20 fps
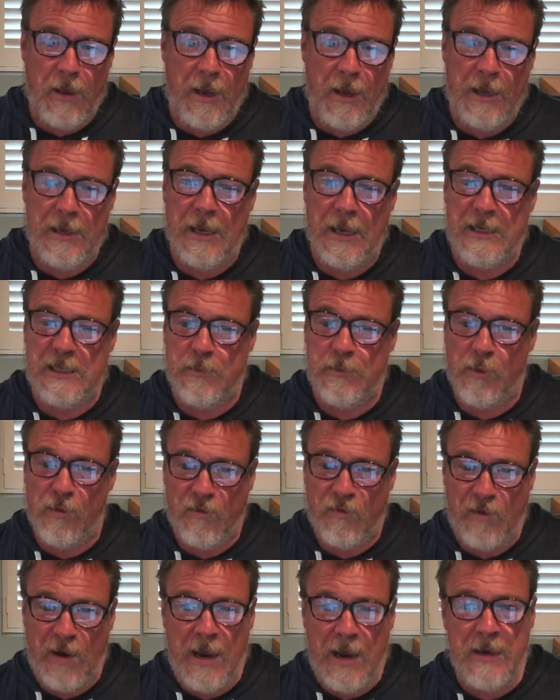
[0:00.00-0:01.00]
it's a
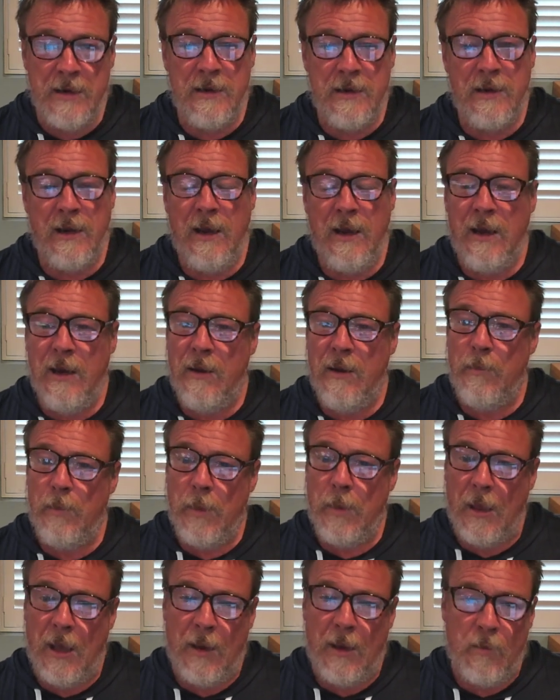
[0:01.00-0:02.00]
profound
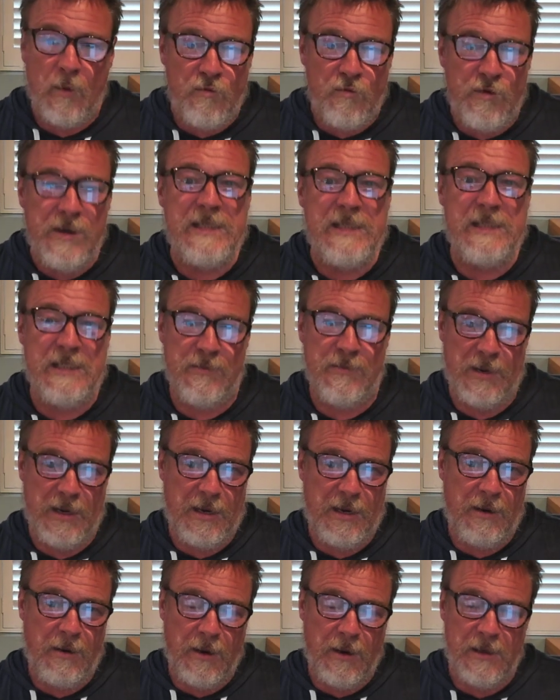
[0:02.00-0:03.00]
risk to
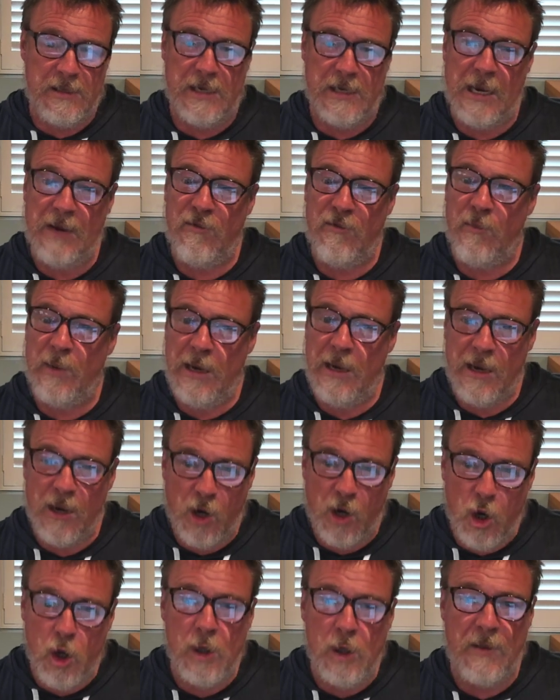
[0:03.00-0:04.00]
me to even be
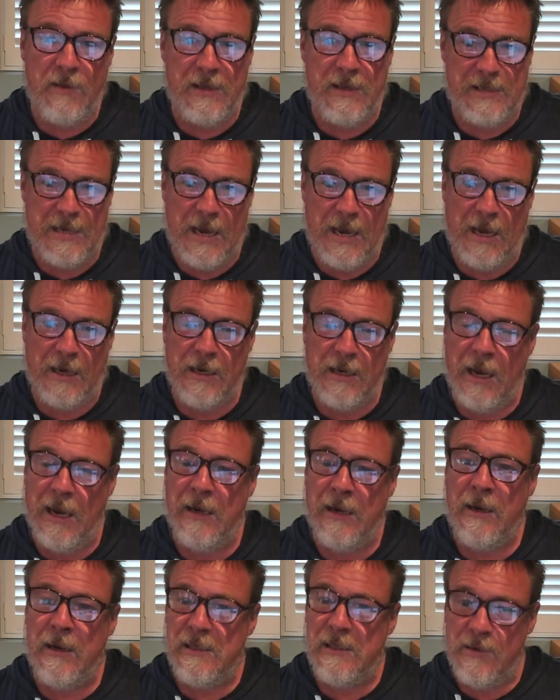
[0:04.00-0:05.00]
calling this out
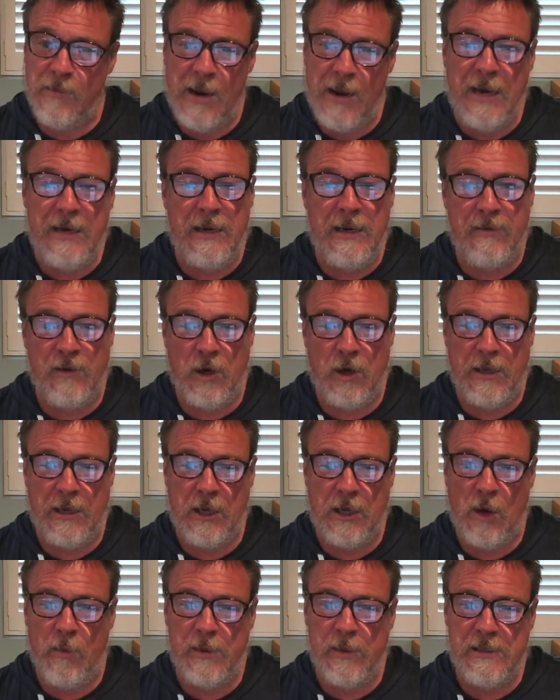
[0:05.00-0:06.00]
and demanding that I
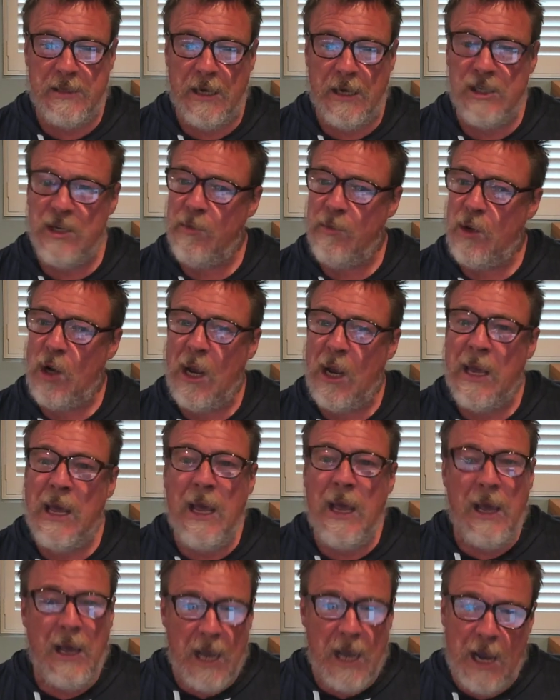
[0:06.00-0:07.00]
get compensation, but I
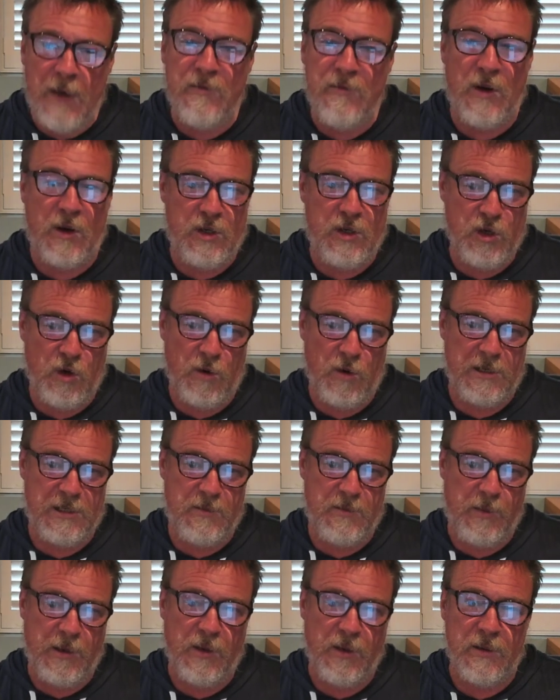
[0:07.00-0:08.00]
have no
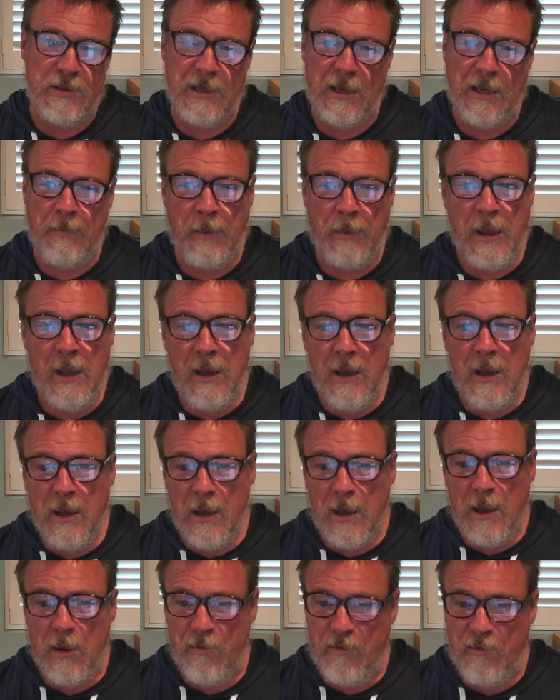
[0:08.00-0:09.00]
choice, because
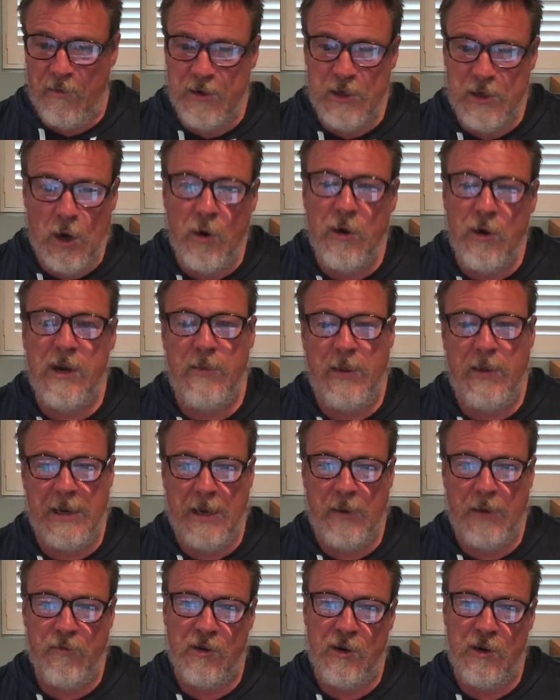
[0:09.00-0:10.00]
if he's already been
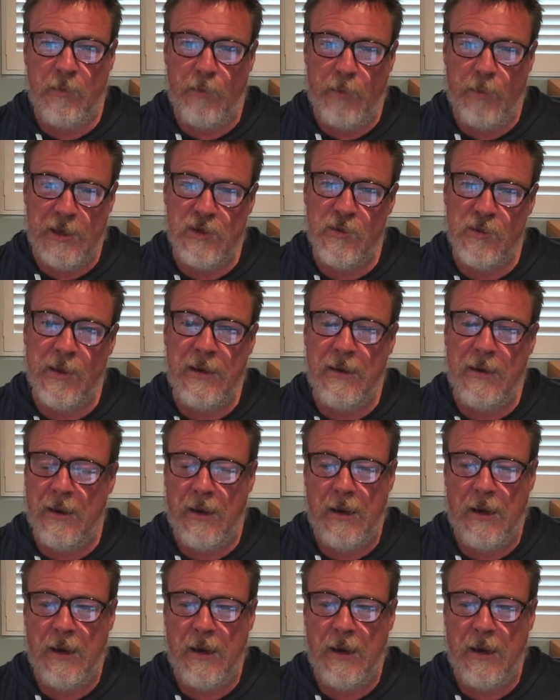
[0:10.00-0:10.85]
done for embezzlement,